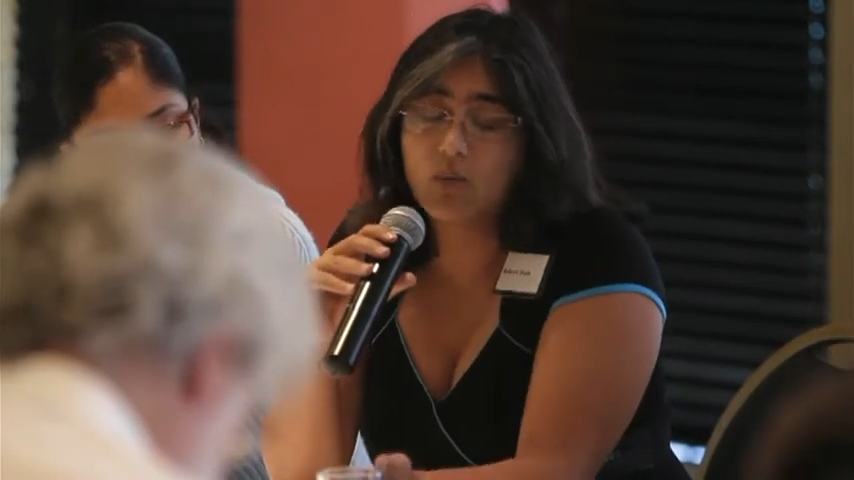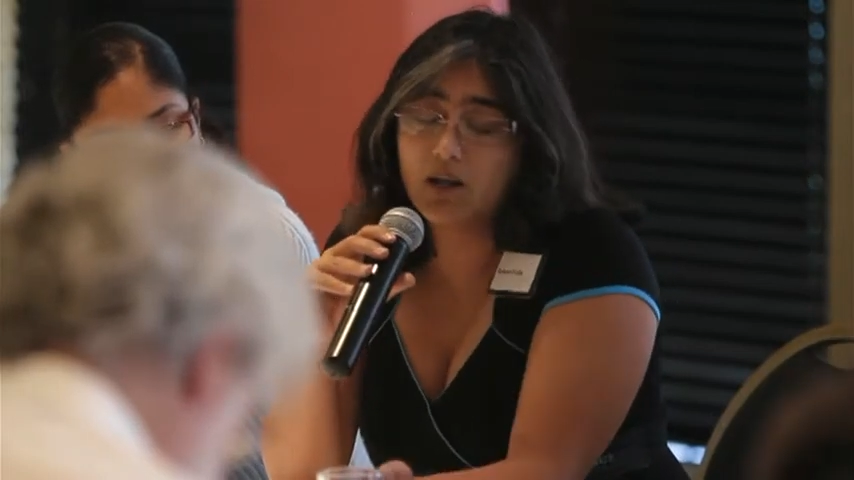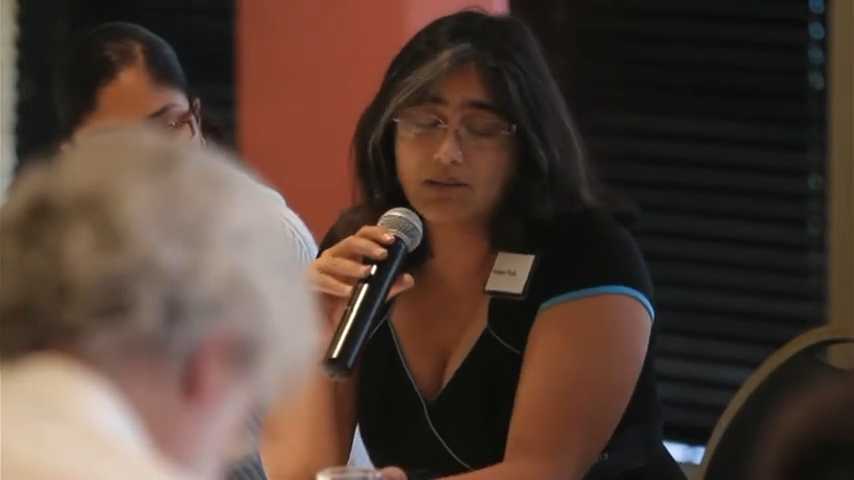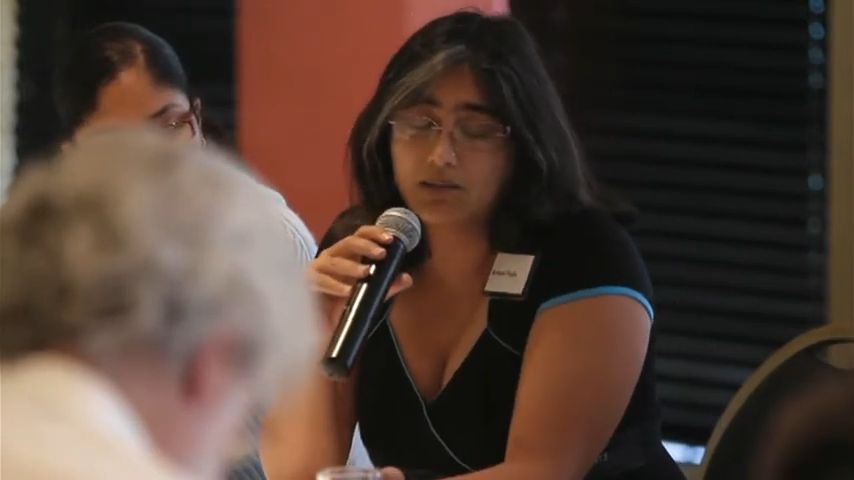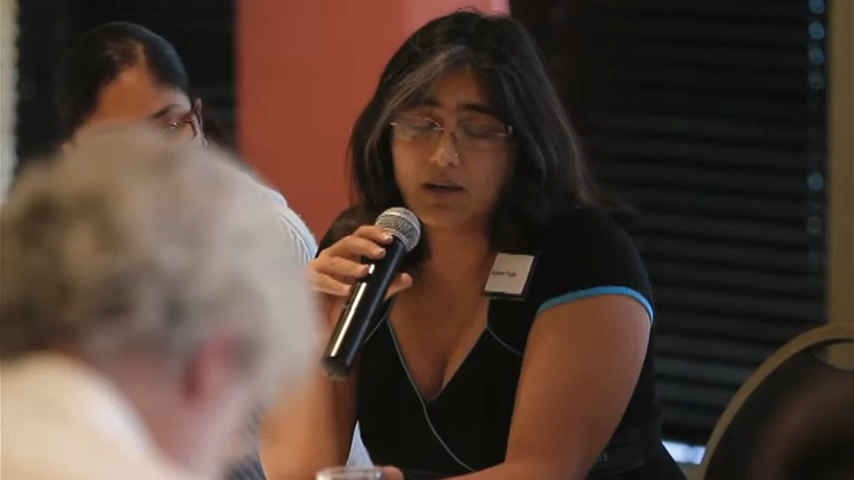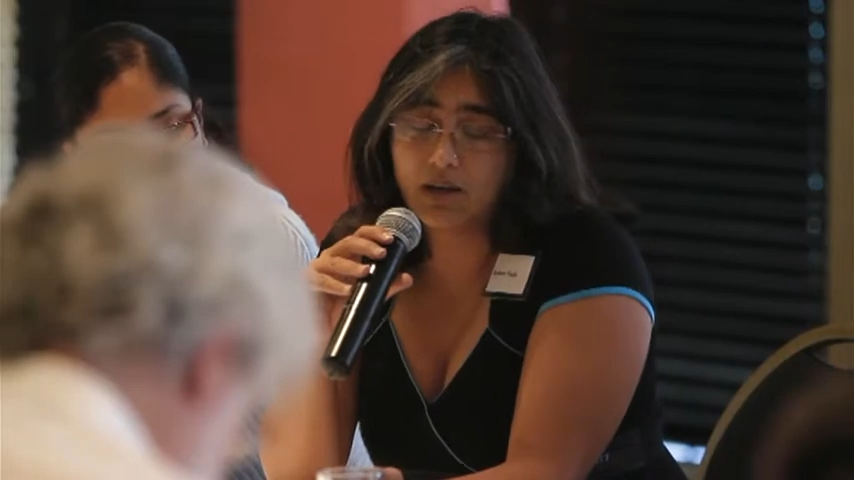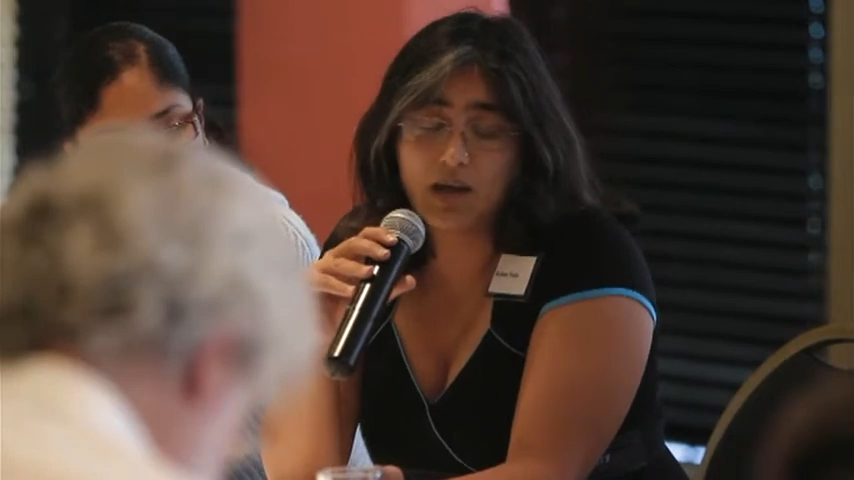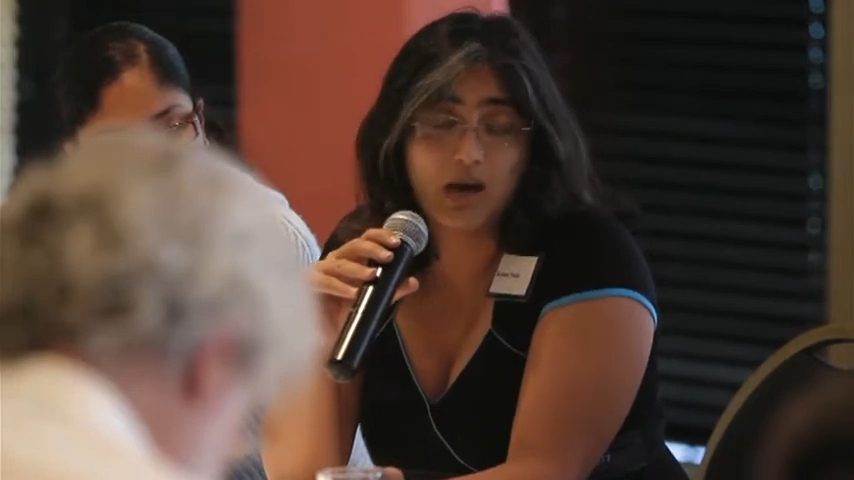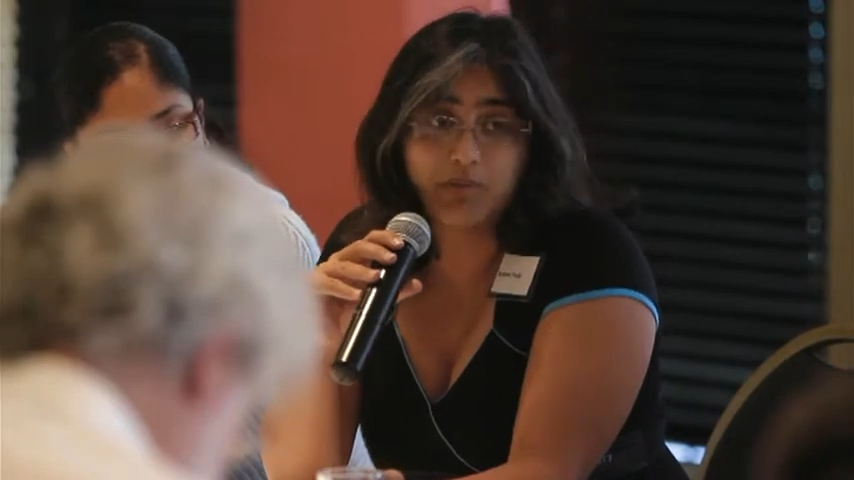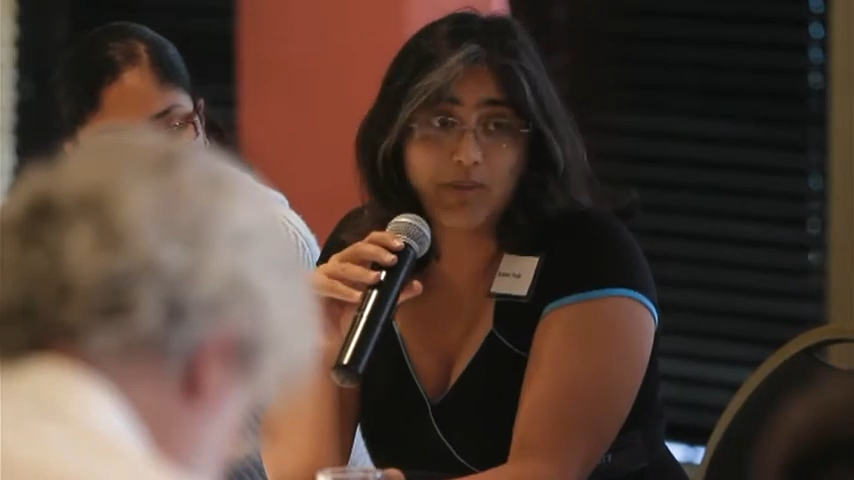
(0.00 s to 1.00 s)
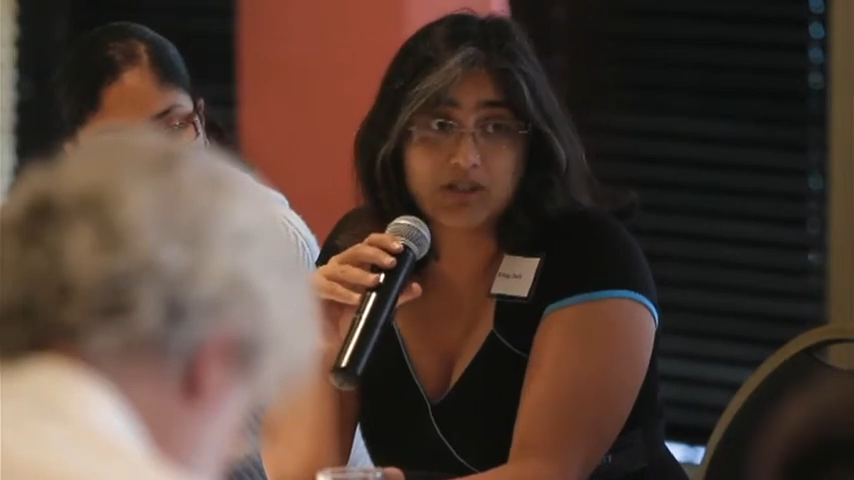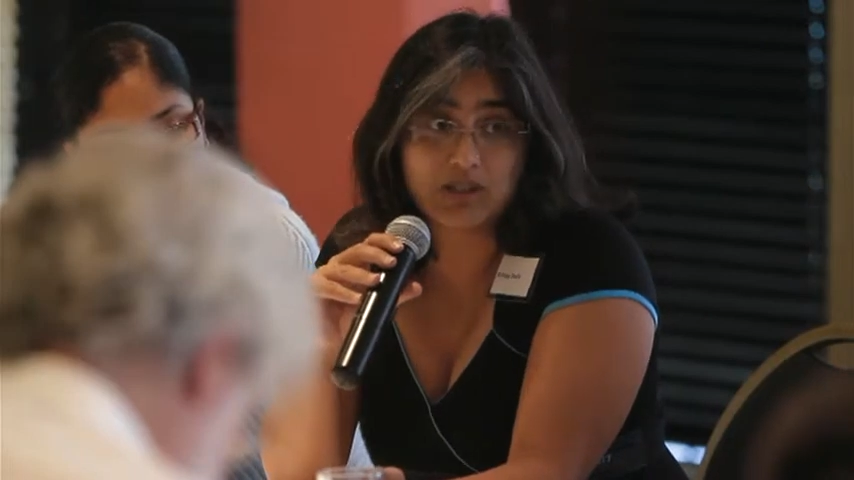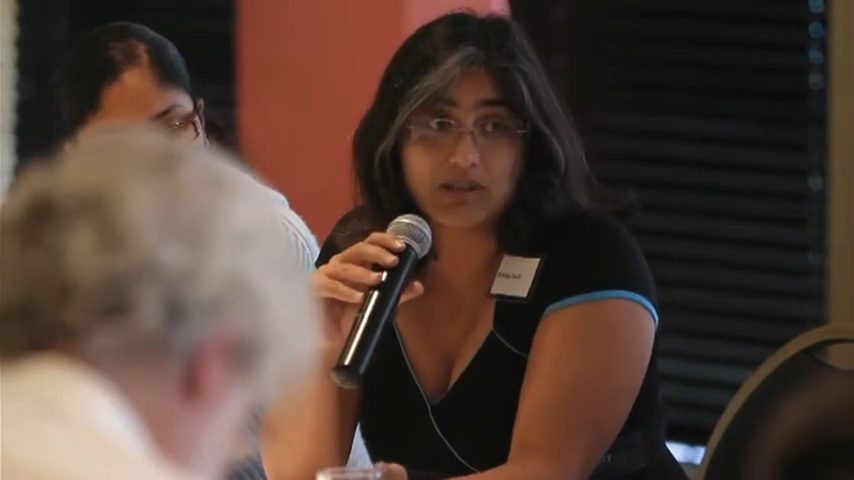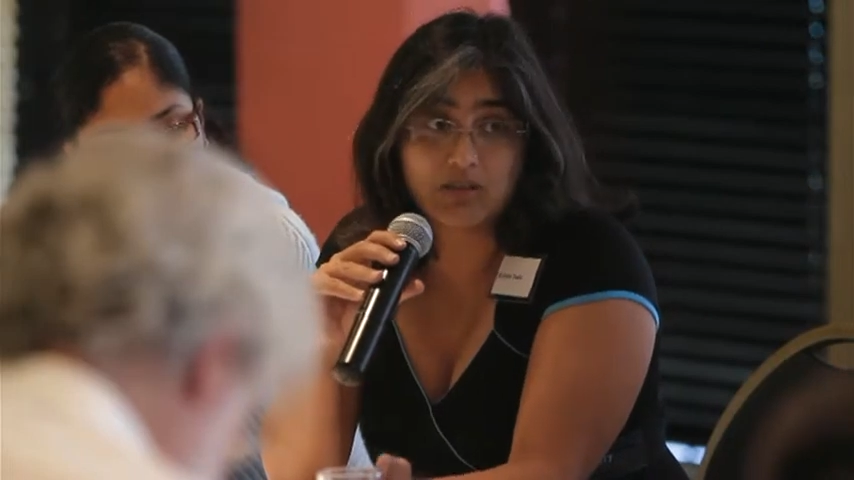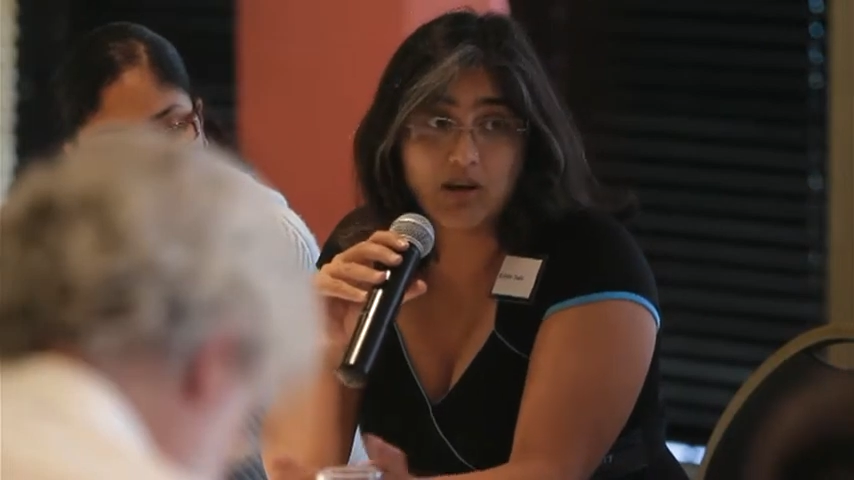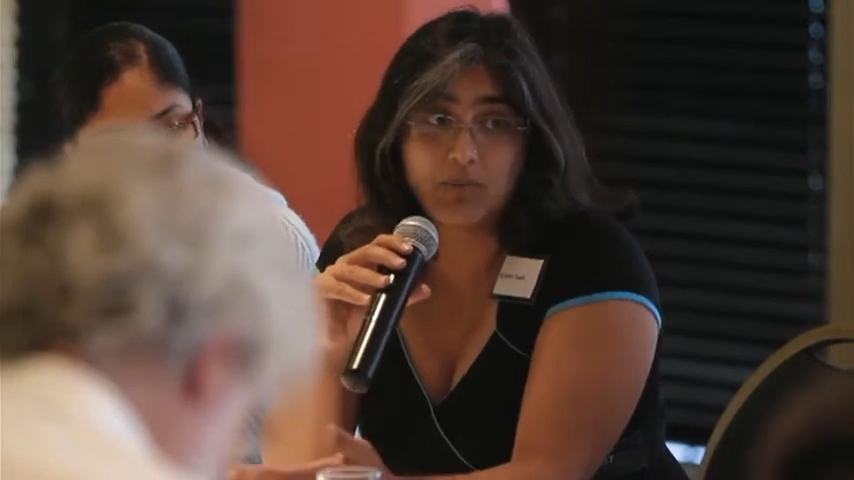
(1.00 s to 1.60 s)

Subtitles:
world carbon budget